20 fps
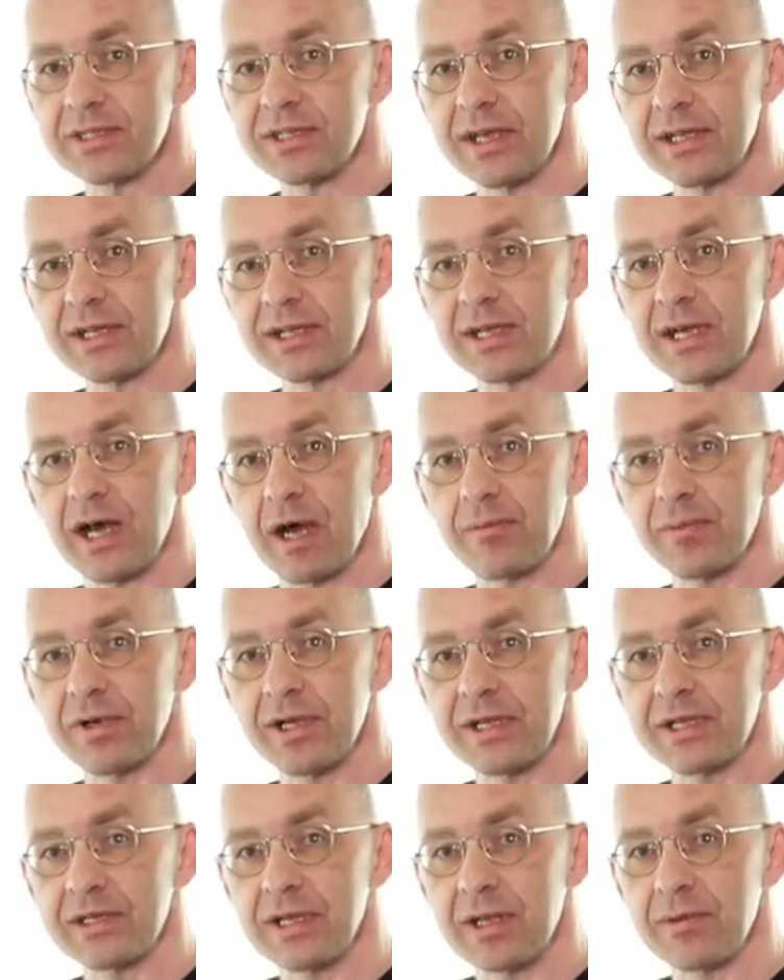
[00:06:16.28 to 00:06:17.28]
inside the cup
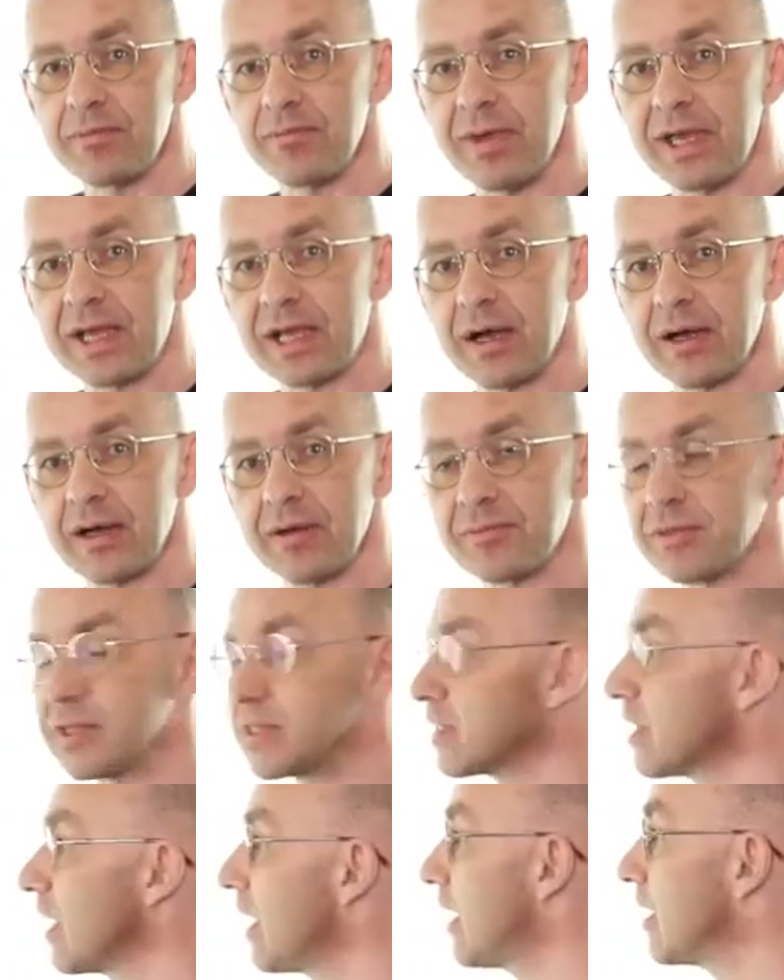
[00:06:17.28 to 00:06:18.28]
and make up
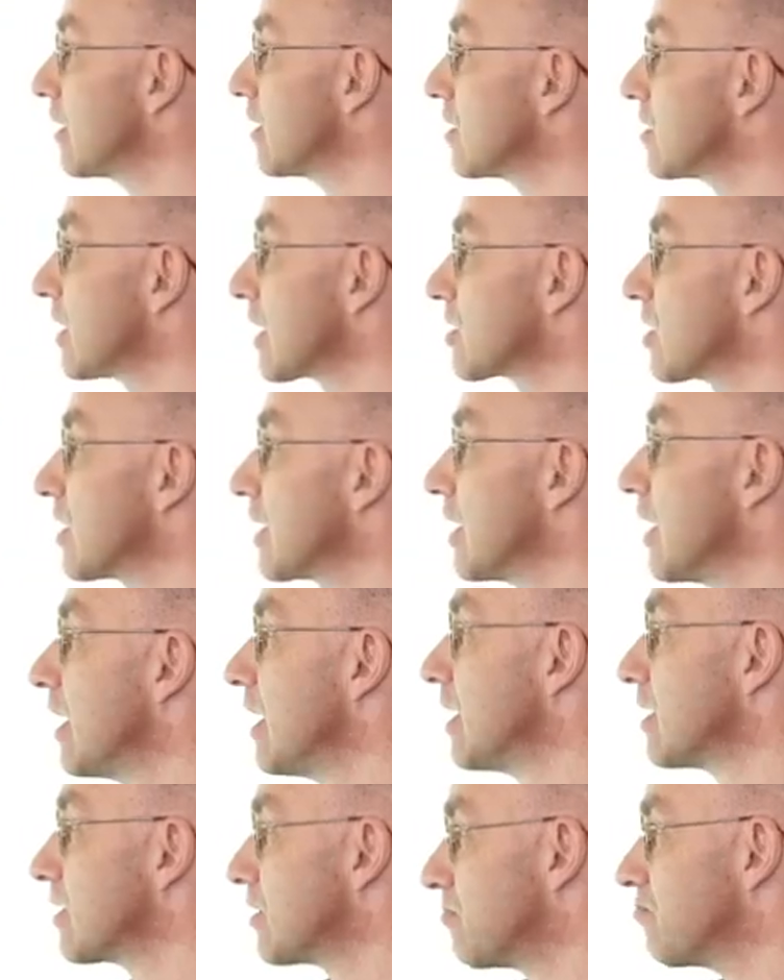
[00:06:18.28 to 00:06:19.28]
this curve.
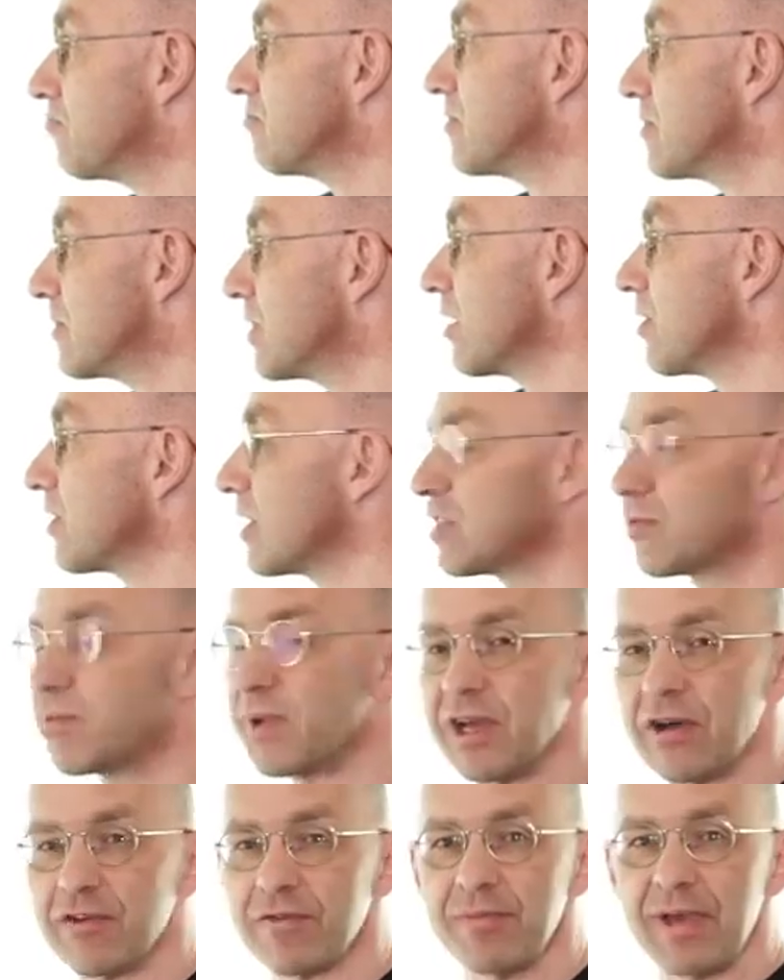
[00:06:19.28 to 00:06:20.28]
Actually, this
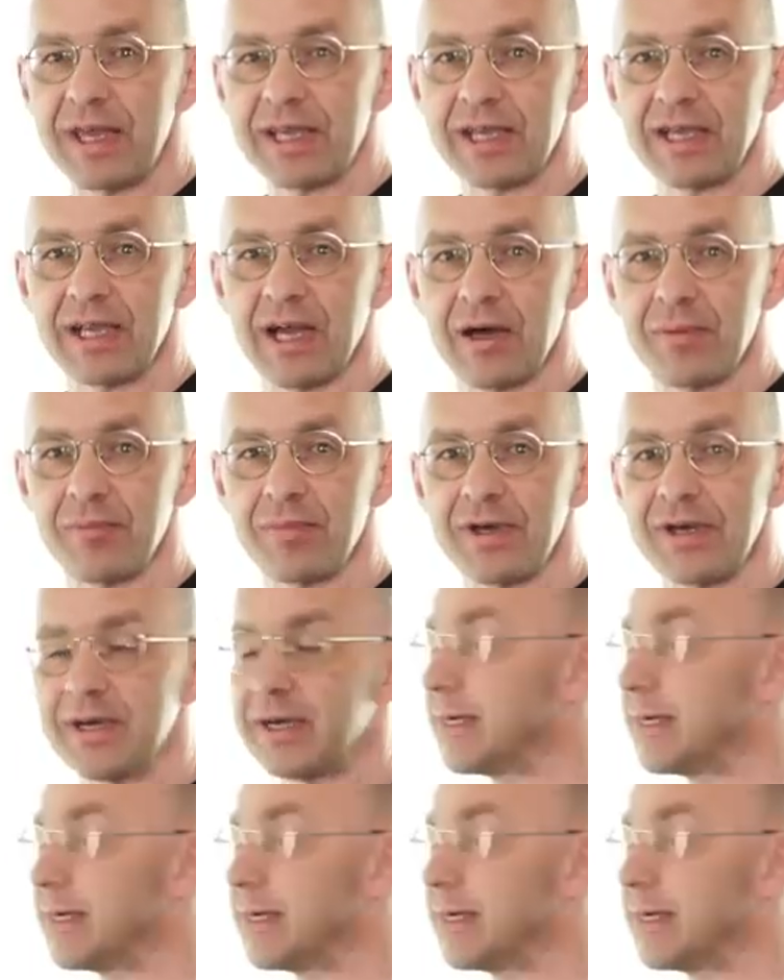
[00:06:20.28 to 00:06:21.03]
way of making up